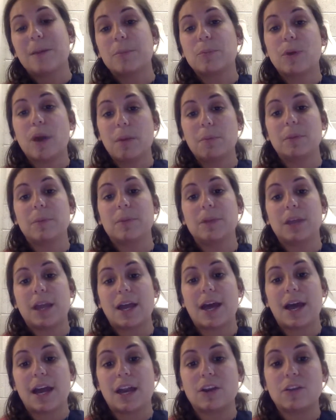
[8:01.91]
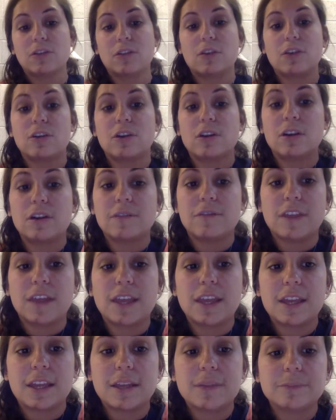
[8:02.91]
Probably a higher learning of
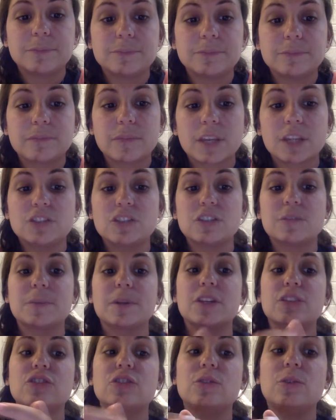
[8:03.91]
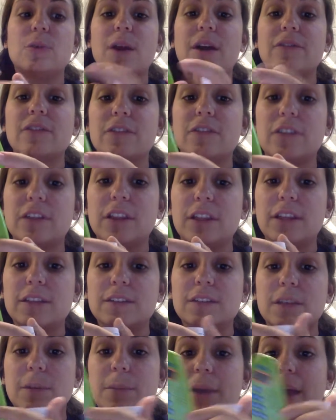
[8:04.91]
thinking, just because you do have to fill in
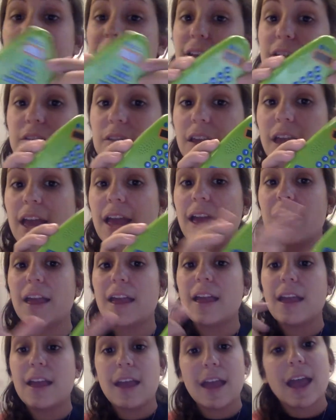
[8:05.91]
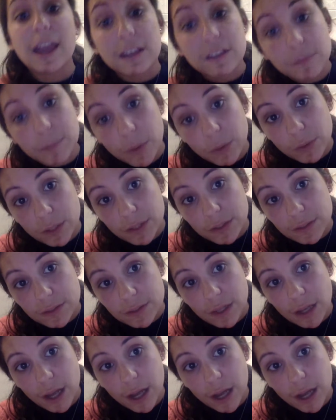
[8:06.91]
some exponents,